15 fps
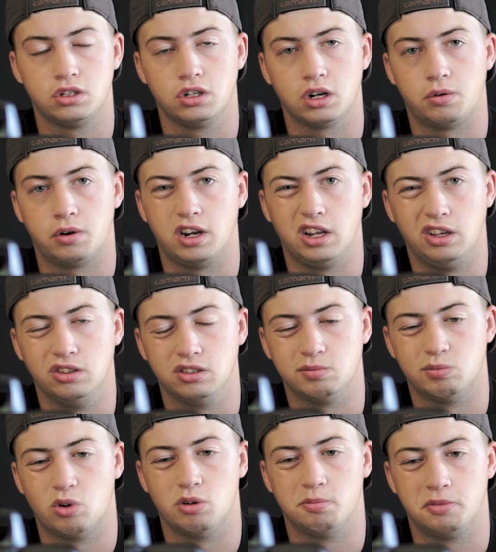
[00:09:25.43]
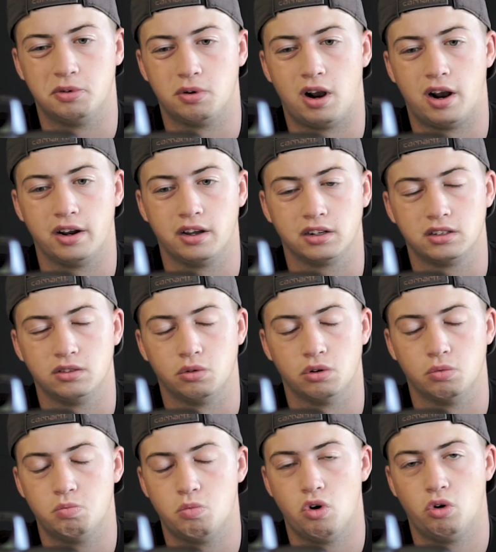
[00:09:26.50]
you're gonna want to use more product
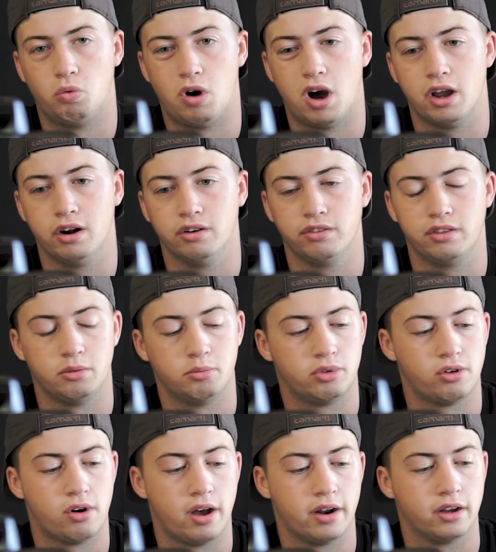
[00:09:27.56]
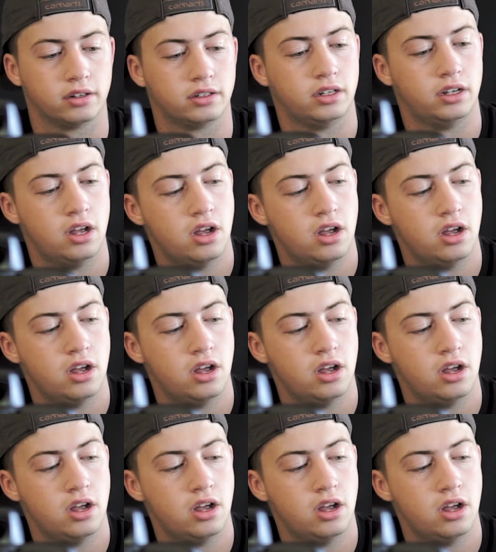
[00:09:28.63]
or more water than product.